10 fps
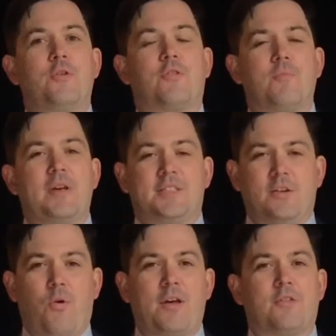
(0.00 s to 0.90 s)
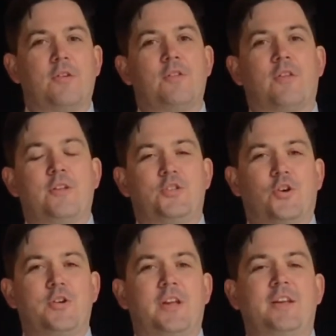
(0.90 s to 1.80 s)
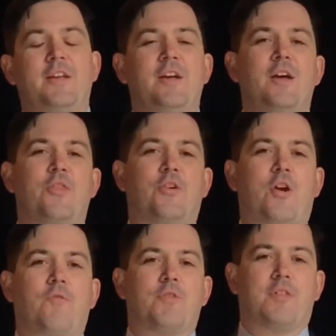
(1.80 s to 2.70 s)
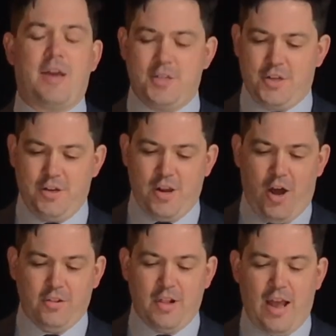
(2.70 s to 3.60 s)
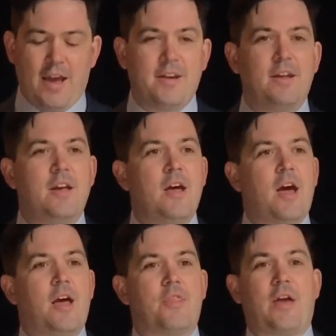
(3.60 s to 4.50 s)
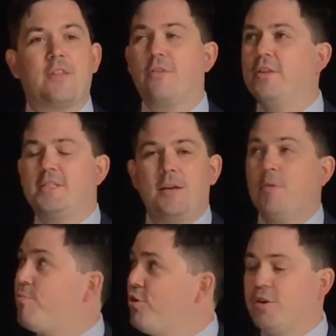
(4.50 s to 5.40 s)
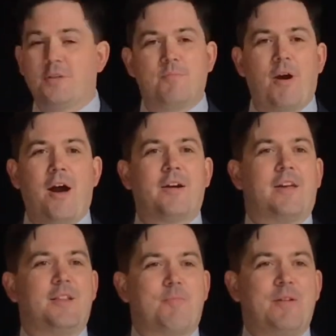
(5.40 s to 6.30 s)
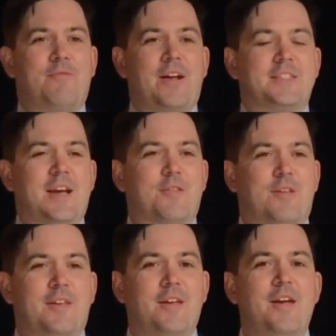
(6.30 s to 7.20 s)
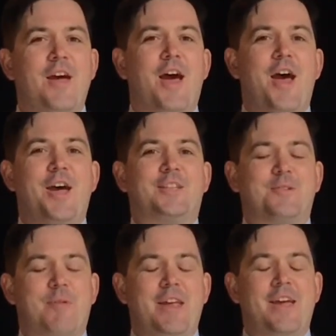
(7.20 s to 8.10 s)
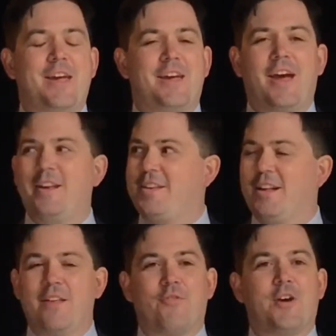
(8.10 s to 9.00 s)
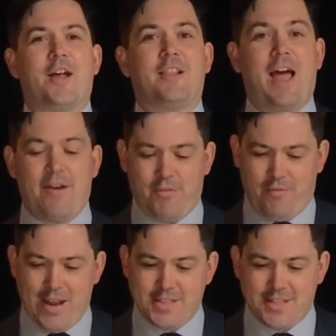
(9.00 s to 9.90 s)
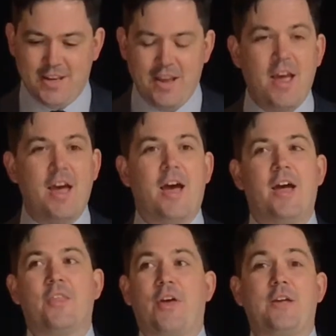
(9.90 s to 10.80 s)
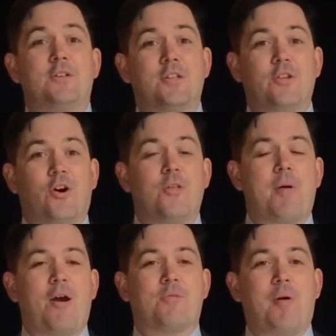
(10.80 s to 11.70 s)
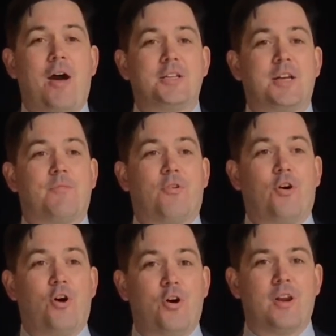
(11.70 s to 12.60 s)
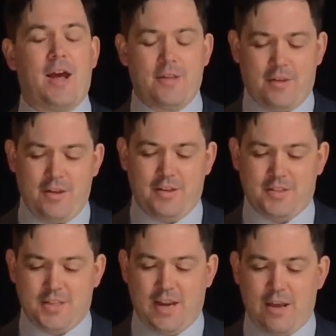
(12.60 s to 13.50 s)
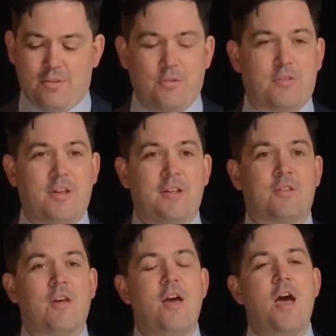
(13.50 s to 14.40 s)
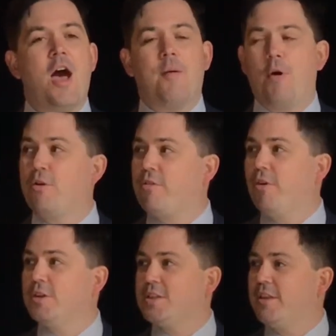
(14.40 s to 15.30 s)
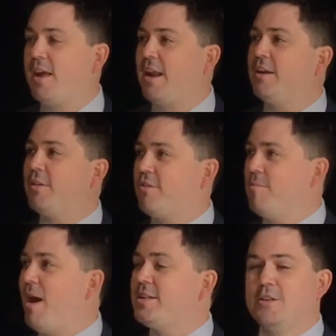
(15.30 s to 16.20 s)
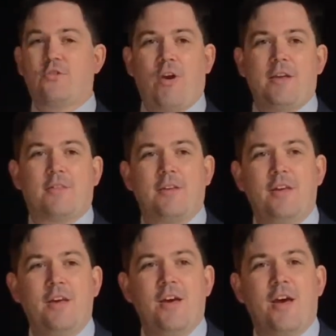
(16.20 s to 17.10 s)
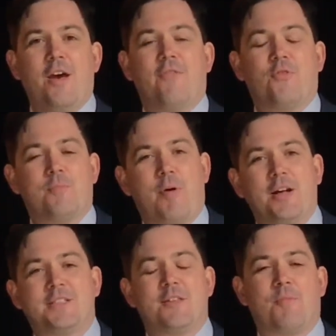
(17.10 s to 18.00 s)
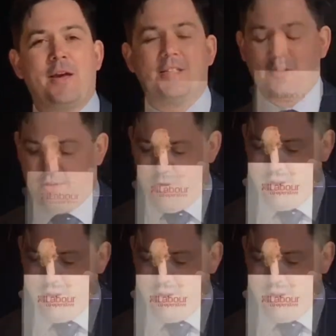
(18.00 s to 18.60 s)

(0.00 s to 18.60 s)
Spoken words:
who submitted questions and joined in the conversation online. Thanks to the team at Production Park. It's been fantastic to be here and deliver a live event. Thank you to the Northern Powerhouse Partnership for organising today's hustings, and most of all to the candidates, to Matt and Tracy, for participating so